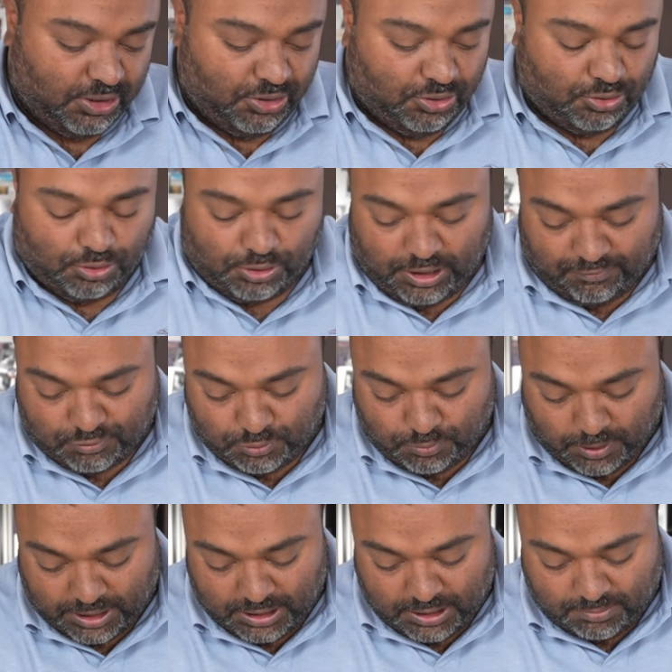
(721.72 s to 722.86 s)
you don't have to
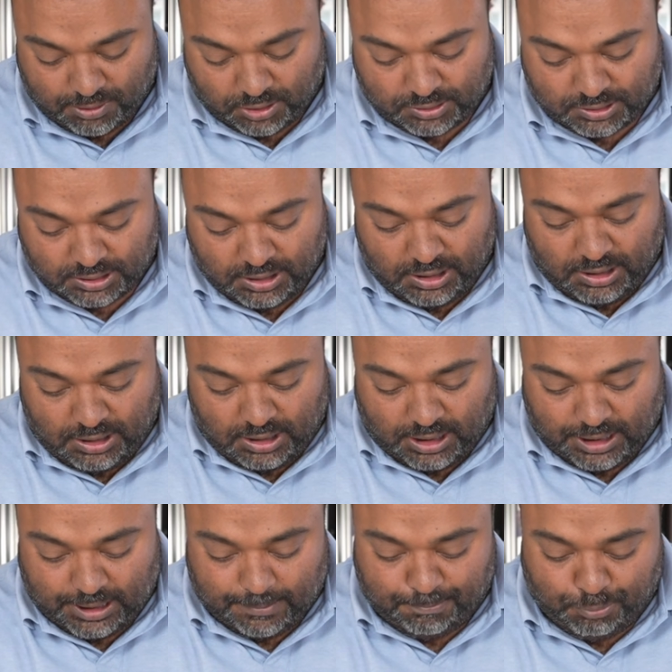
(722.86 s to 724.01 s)
worry about
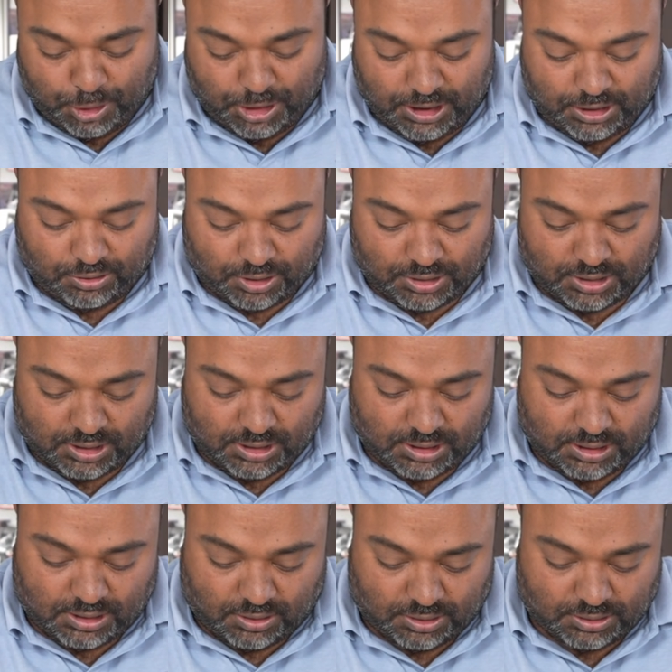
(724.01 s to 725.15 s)
putting it on
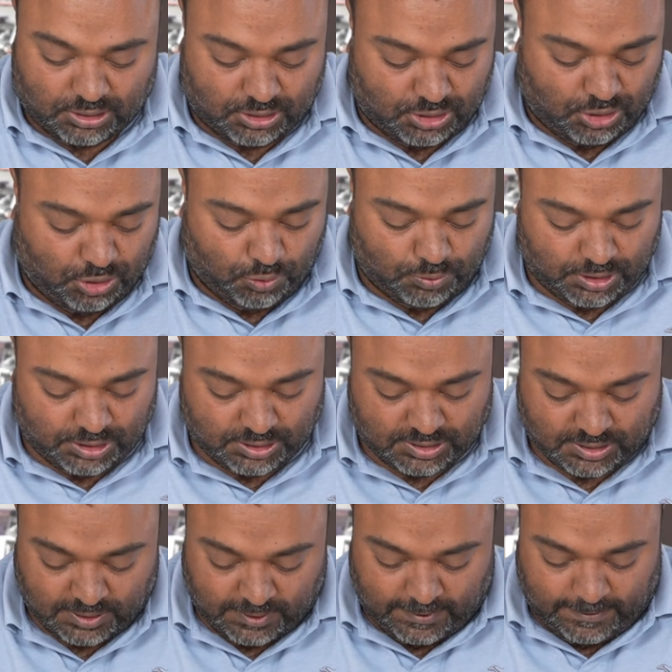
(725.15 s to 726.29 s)
the
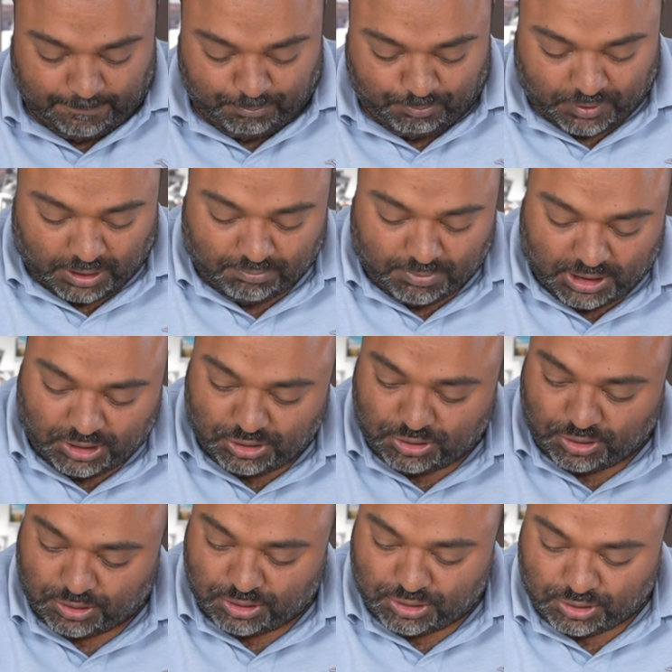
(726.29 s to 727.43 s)
skewers and making
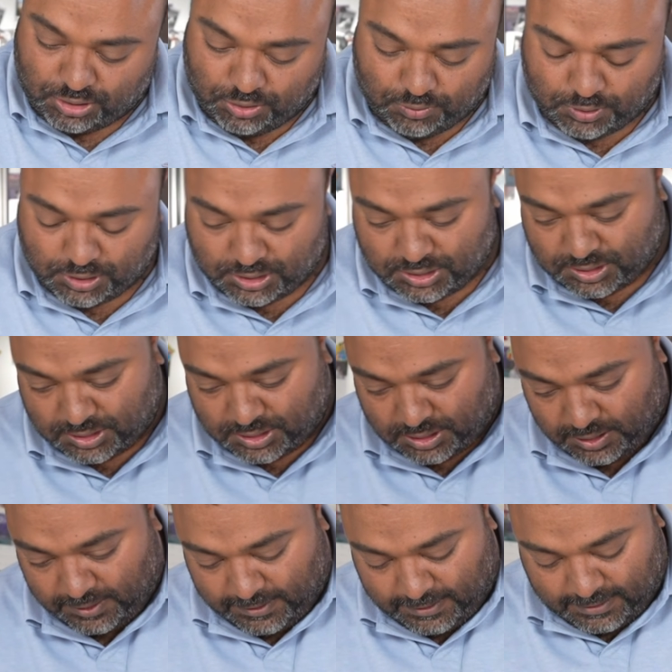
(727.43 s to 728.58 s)
sure the skewers
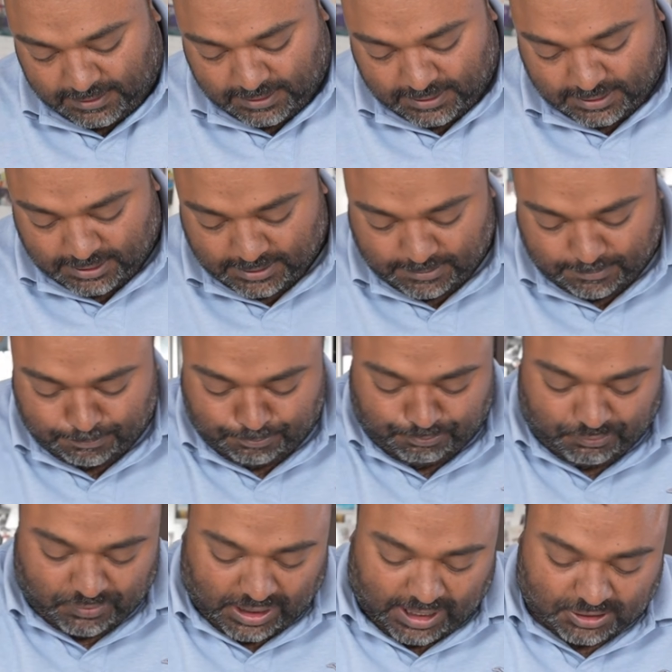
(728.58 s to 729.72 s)

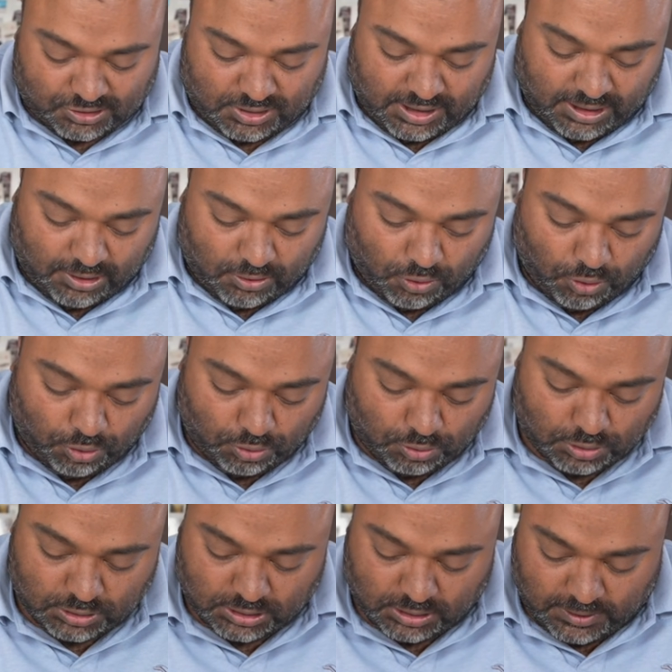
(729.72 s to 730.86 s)
actually
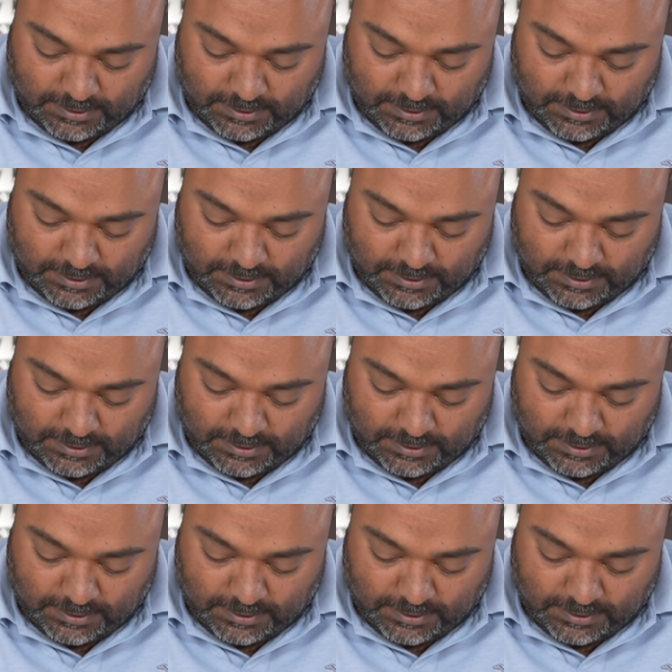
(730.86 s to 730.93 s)
hold.